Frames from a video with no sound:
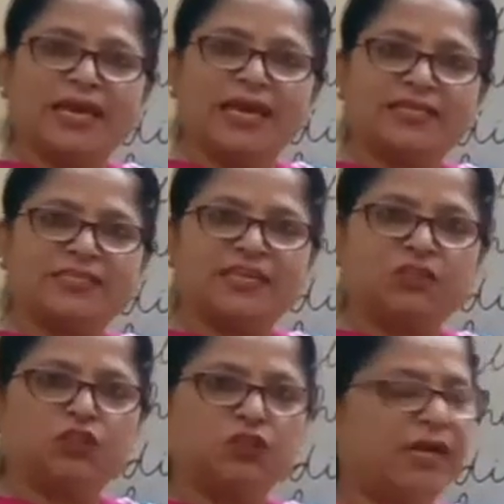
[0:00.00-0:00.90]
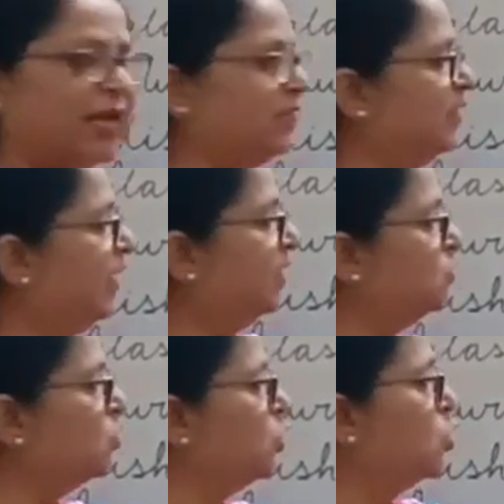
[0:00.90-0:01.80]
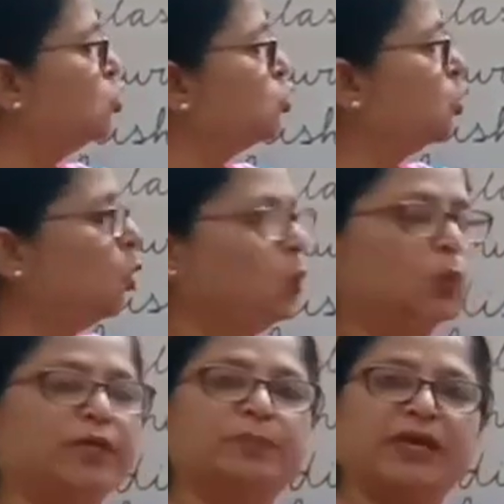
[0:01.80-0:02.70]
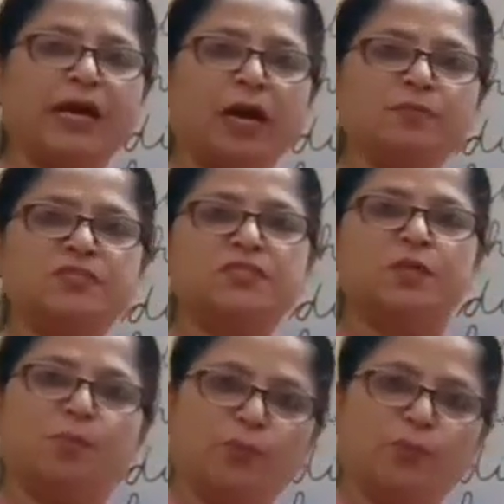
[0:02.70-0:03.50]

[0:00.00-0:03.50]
sh at the end, so it becomes